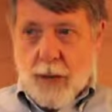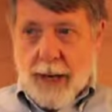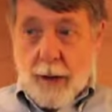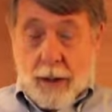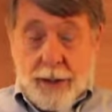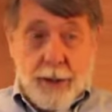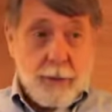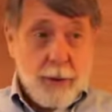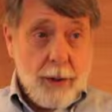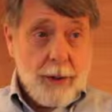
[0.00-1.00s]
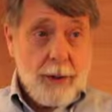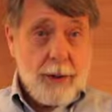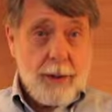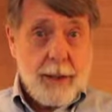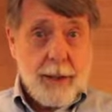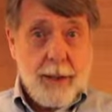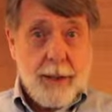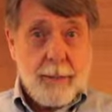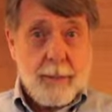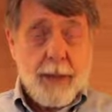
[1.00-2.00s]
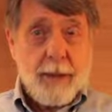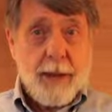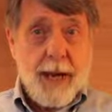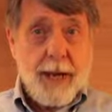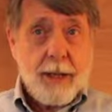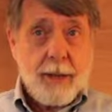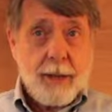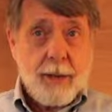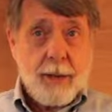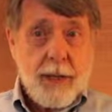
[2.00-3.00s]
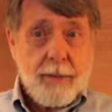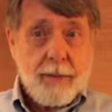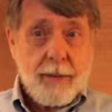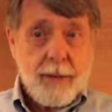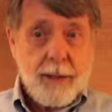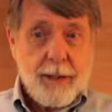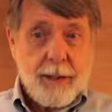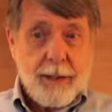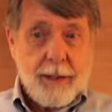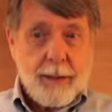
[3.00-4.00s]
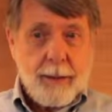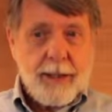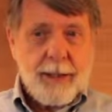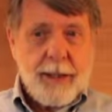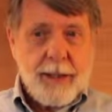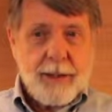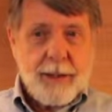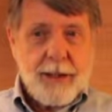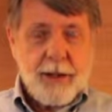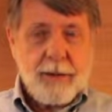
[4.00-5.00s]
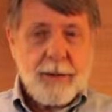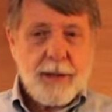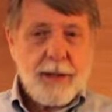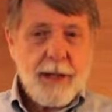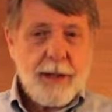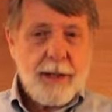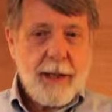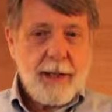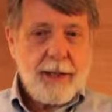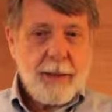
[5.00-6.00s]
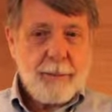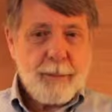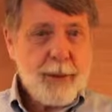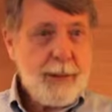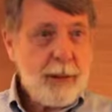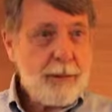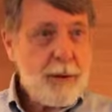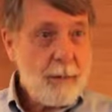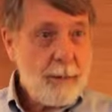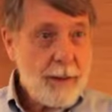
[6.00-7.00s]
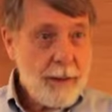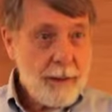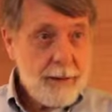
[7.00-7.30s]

I also learned that grief, it's often said that misery loves company.